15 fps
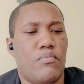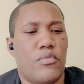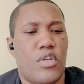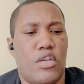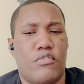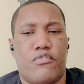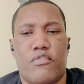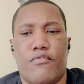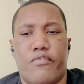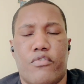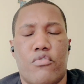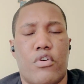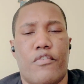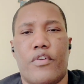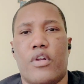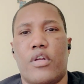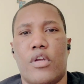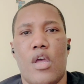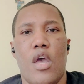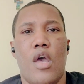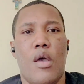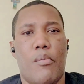comes from Florida.
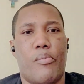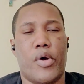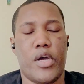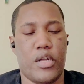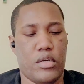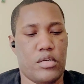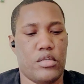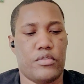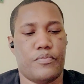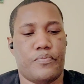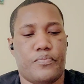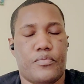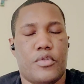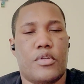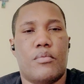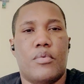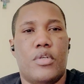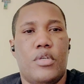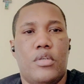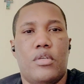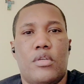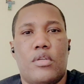But let
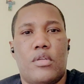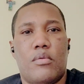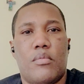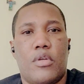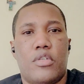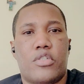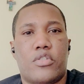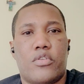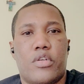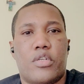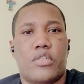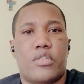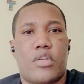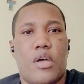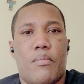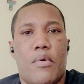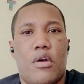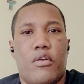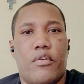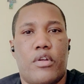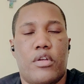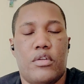me make sure this come
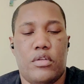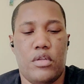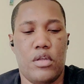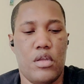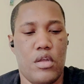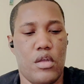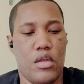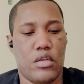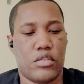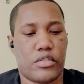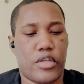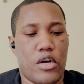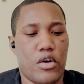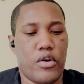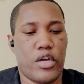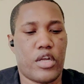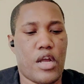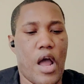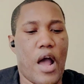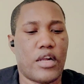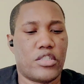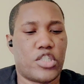out right. So
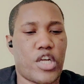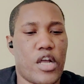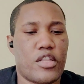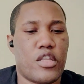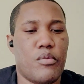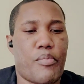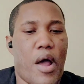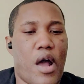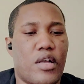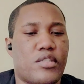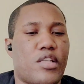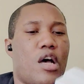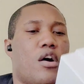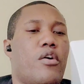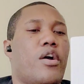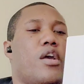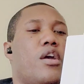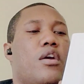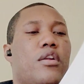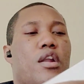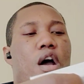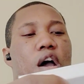I checked the box out
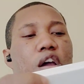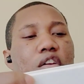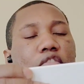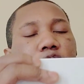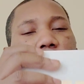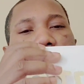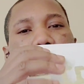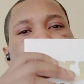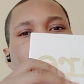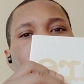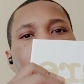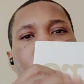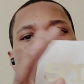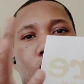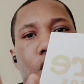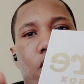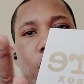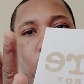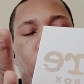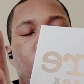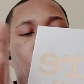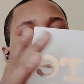and I unwrapped it
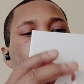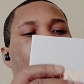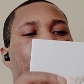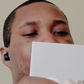already